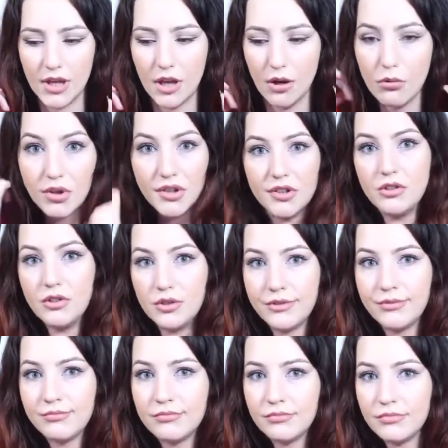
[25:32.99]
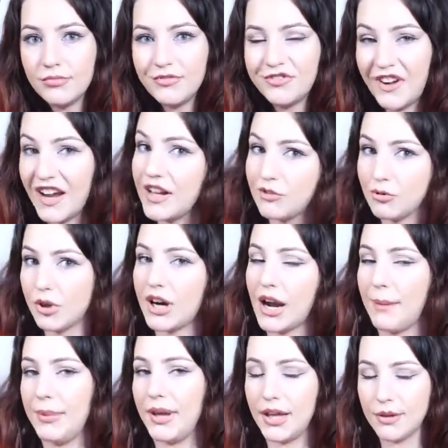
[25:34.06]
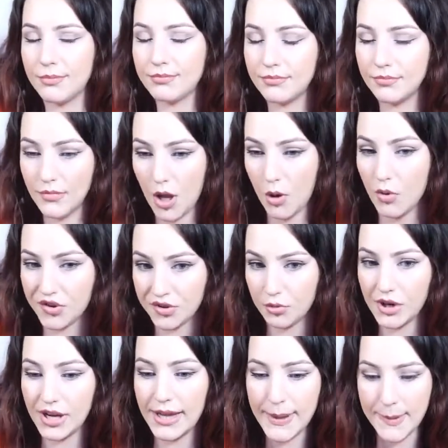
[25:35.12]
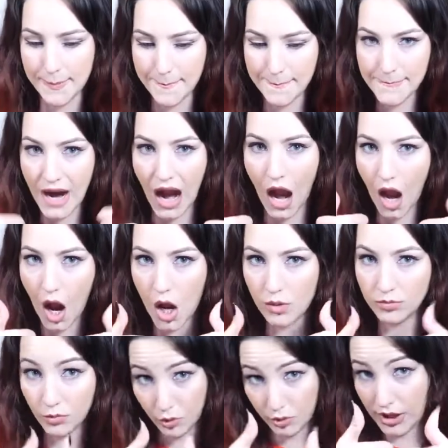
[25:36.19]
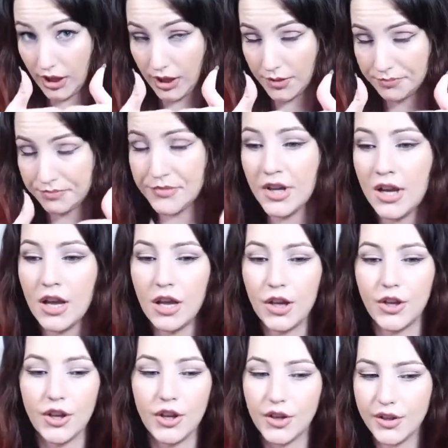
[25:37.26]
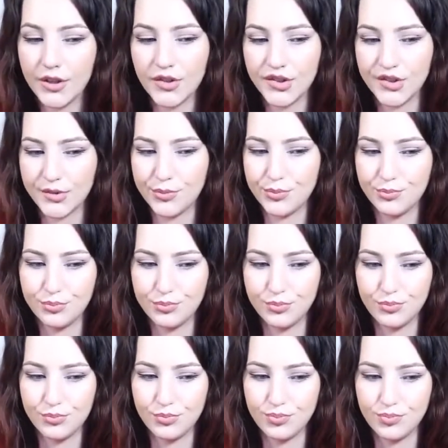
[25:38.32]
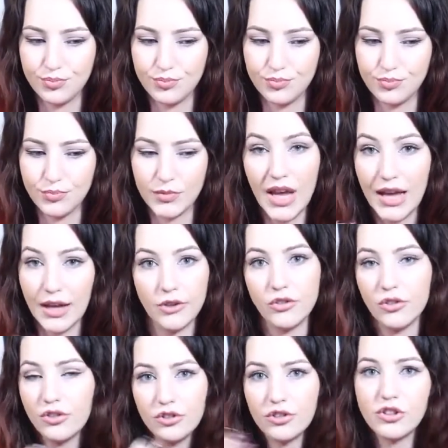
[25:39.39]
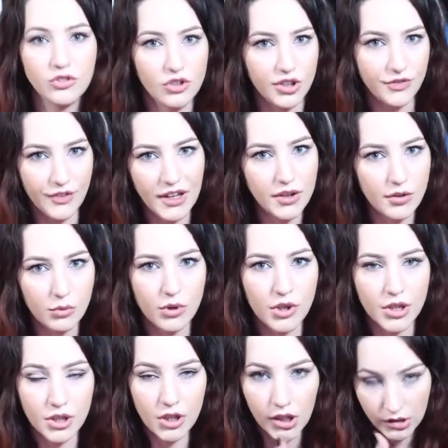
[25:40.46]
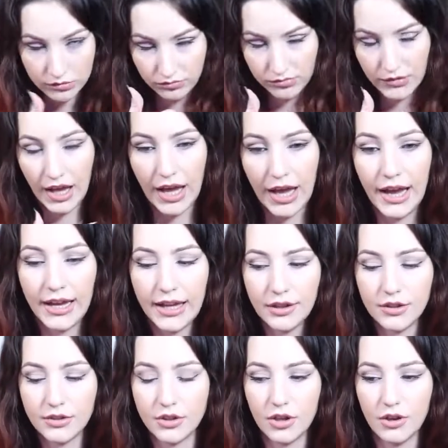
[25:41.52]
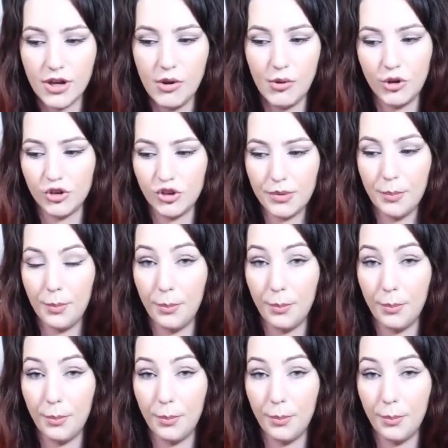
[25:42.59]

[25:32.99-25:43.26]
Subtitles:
It was good. Fights were epic. It was really, really. Cause, yeah, just fights were, I could totally watch it.